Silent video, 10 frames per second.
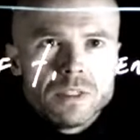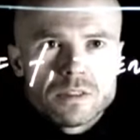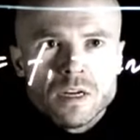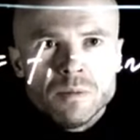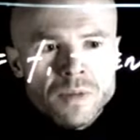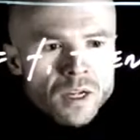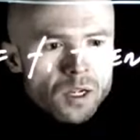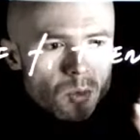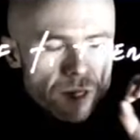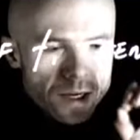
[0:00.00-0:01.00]
sum.
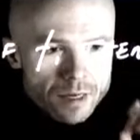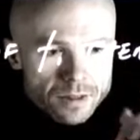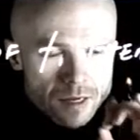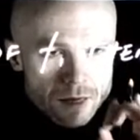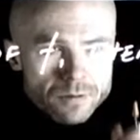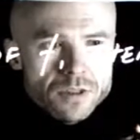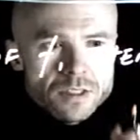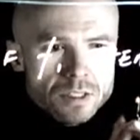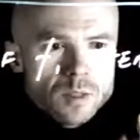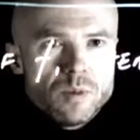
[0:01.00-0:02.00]
We had to have this
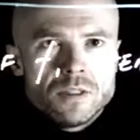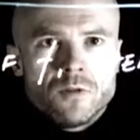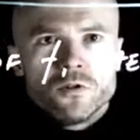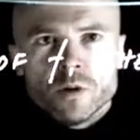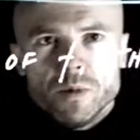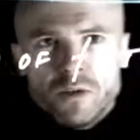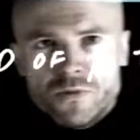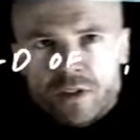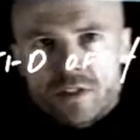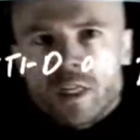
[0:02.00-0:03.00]
explicit formula for
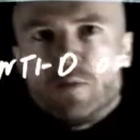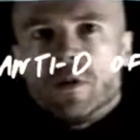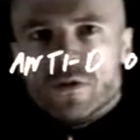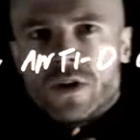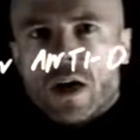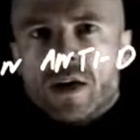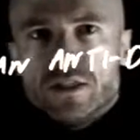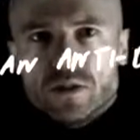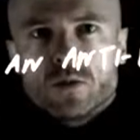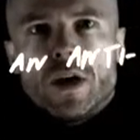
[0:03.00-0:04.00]
the sum of I
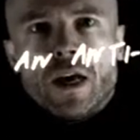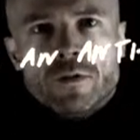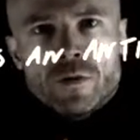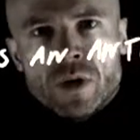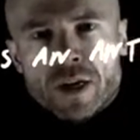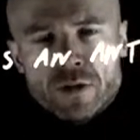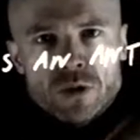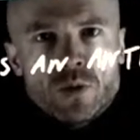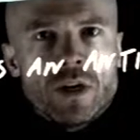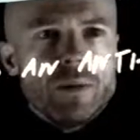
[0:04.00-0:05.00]
squared from I equals
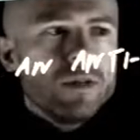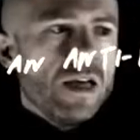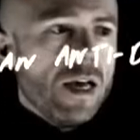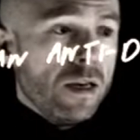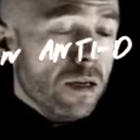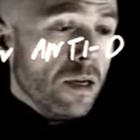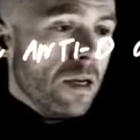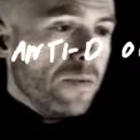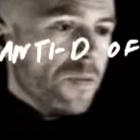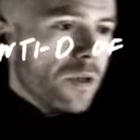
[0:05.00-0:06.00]
1 up to n.
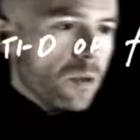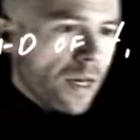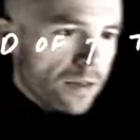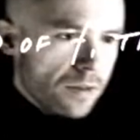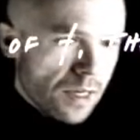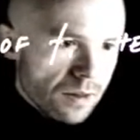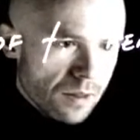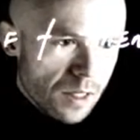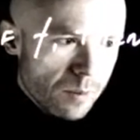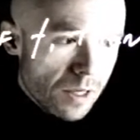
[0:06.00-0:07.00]
We had to take the
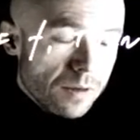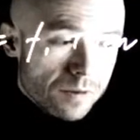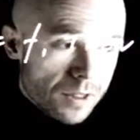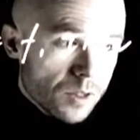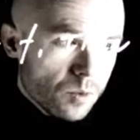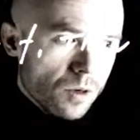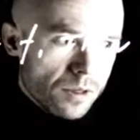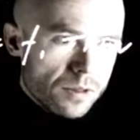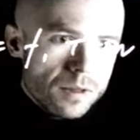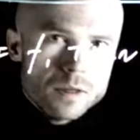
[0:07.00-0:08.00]
limit. This
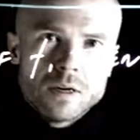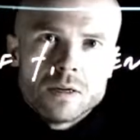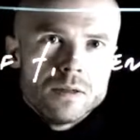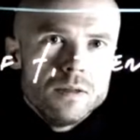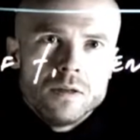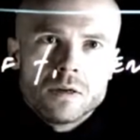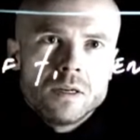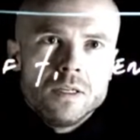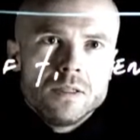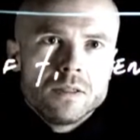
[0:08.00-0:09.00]
was not an
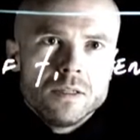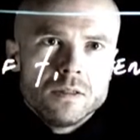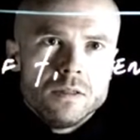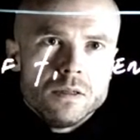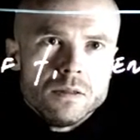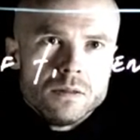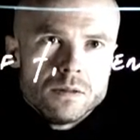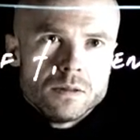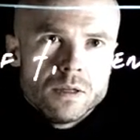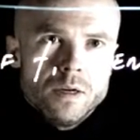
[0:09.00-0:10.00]
easy thing to do,
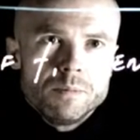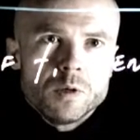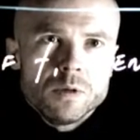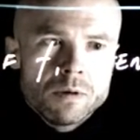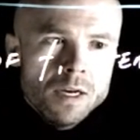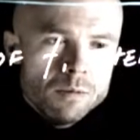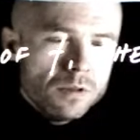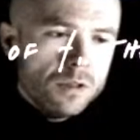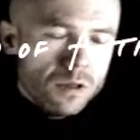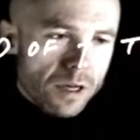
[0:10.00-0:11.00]
yeah? But we were able to
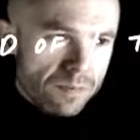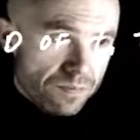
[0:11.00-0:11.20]
do it.